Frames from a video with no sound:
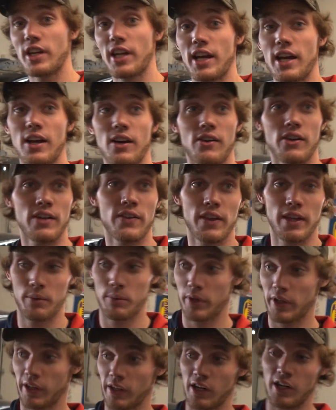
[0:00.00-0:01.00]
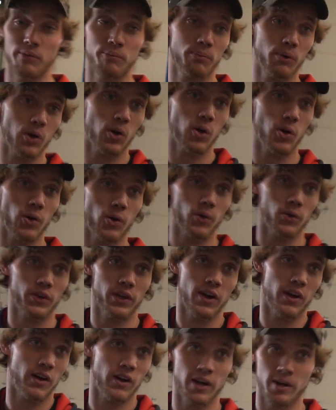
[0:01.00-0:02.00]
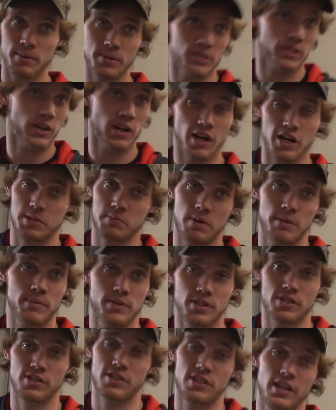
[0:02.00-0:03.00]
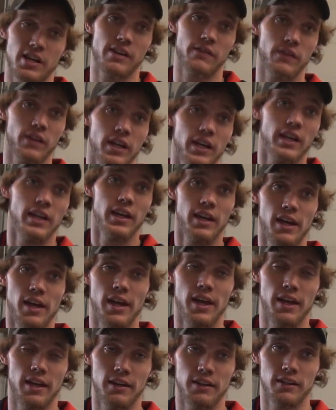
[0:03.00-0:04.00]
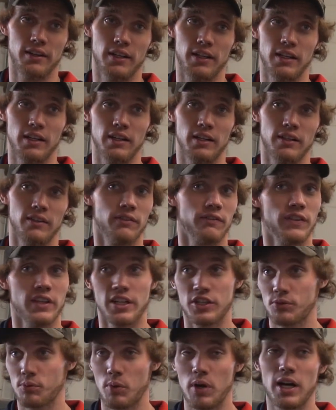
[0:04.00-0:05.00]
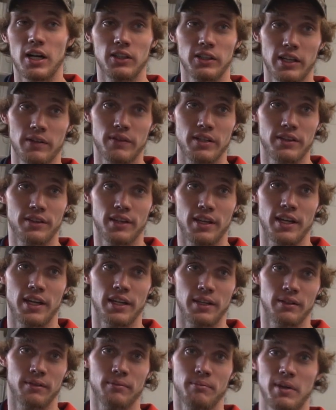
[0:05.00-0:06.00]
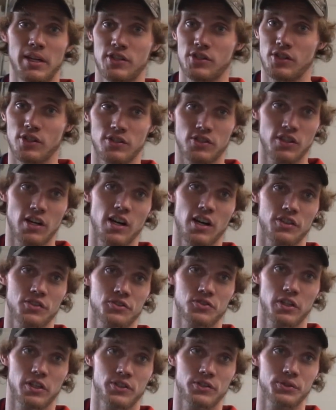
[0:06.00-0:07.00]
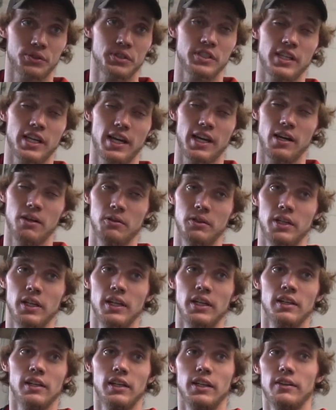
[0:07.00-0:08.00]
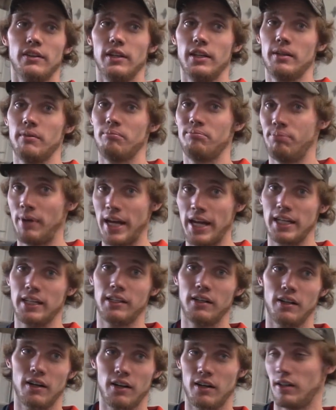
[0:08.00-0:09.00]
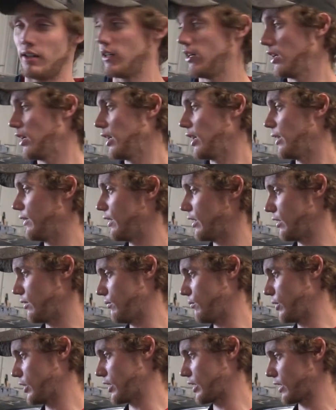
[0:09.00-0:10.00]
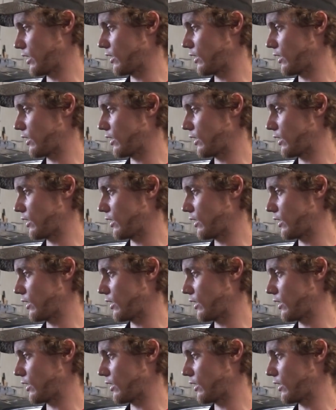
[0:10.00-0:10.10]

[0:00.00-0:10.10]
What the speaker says: out, and then we're going to unbolt the arms and cross members and stuff, and finish weld everything, make sure it's all structurally sound, and then paint it all. And then we're going